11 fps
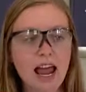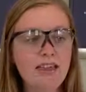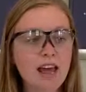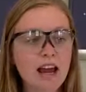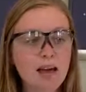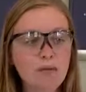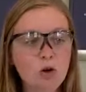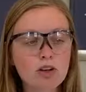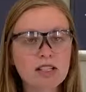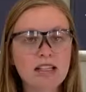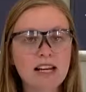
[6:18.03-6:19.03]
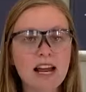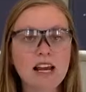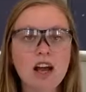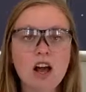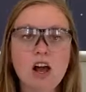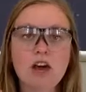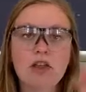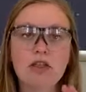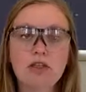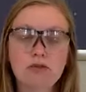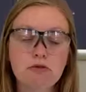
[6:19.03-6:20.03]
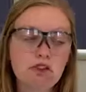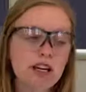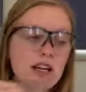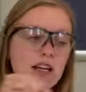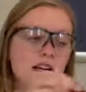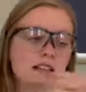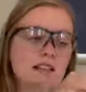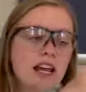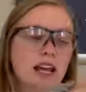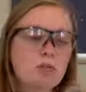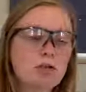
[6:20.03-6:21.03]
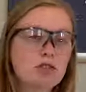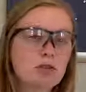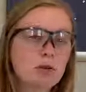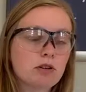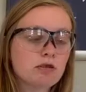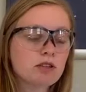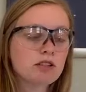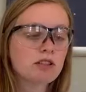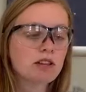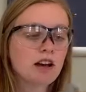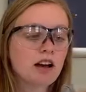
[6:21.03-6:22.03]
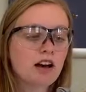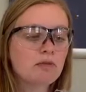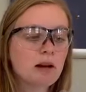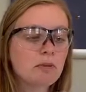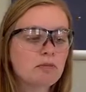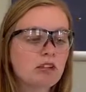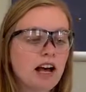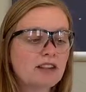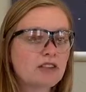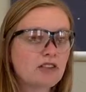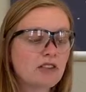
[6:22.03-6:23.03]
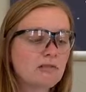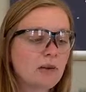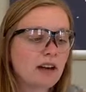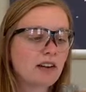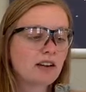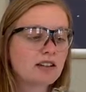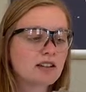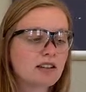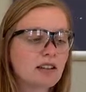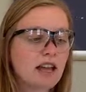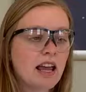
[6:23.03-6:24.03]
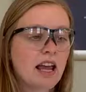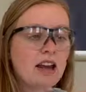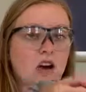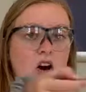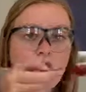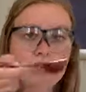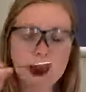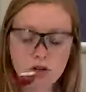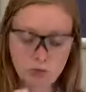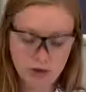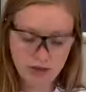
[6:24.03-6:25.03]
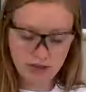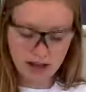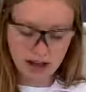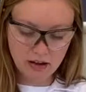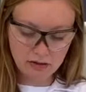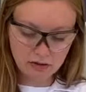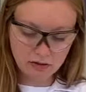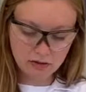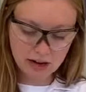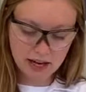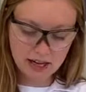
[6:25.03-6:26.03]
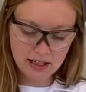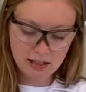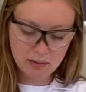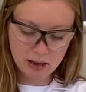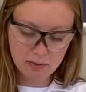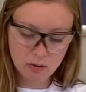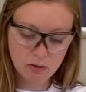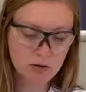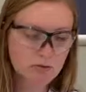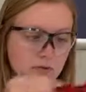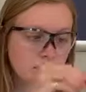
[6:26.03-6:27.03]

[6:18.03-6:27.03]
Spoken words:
And then I'm going to take 3 tablespoons of my plaster of Paris and also put that right into my bowl.